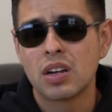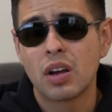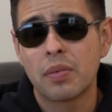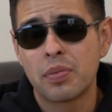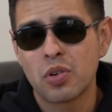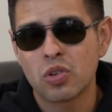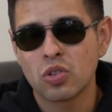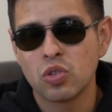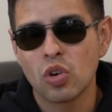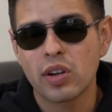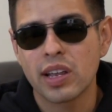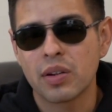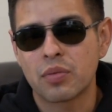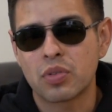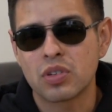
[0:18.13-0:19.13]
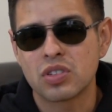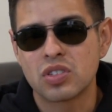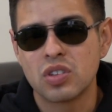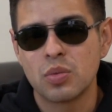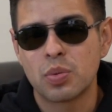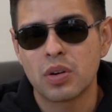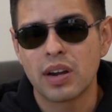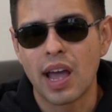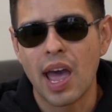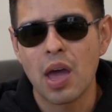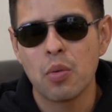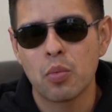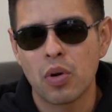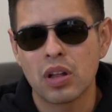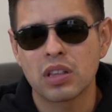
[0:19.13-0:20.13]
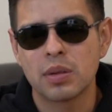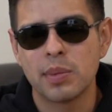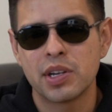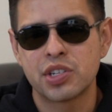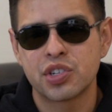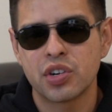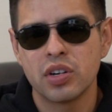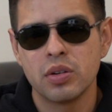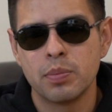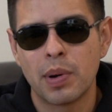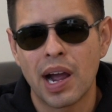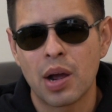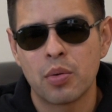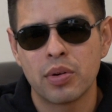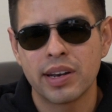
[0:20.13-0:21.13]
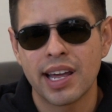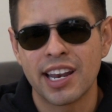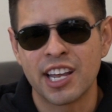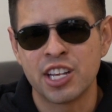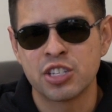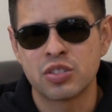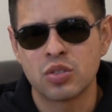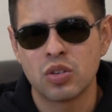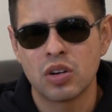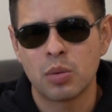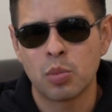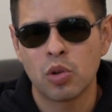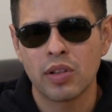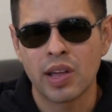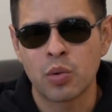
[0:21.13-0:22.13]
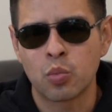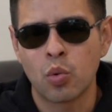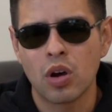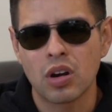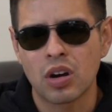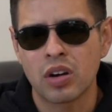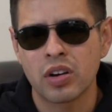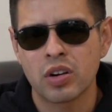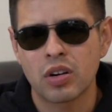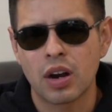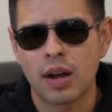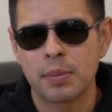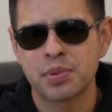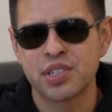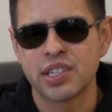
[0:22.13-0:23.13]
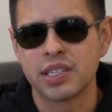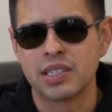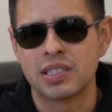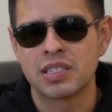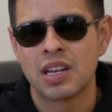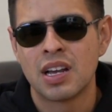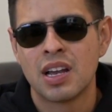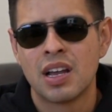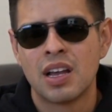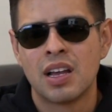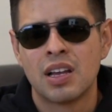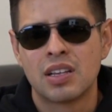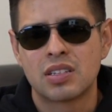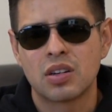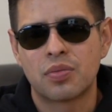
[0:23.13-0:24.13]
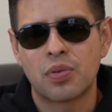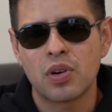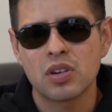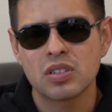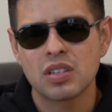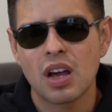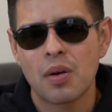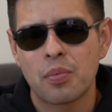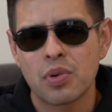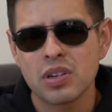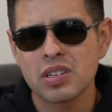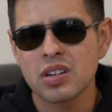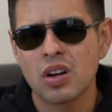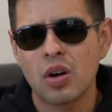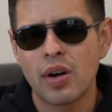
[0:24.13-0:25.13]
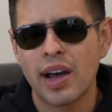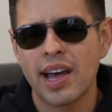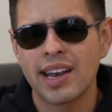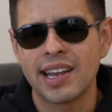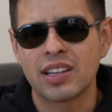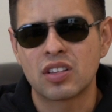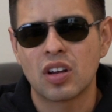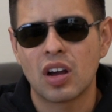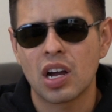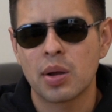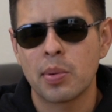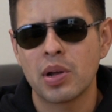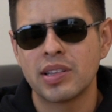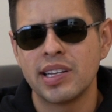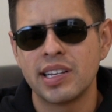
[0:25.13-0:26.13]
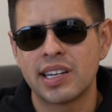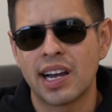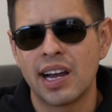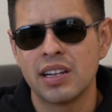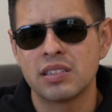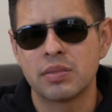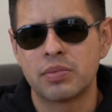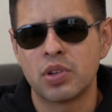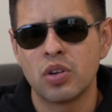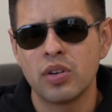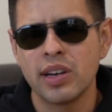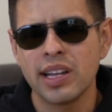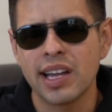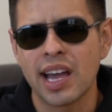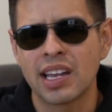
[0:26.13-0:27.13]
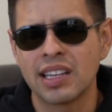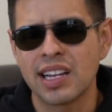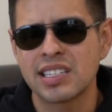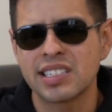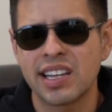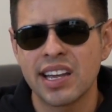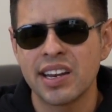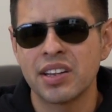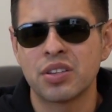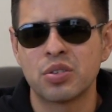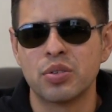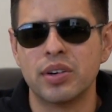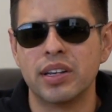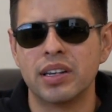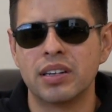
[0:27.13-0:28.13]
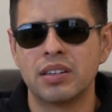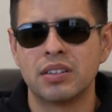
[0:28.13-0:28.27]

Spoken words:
if you're looking for a Supra and want to make sure you buy one that is tunable and what are your options. So first off, we're just going to go ahead and talk about the kinds of tuning, and let's get into it.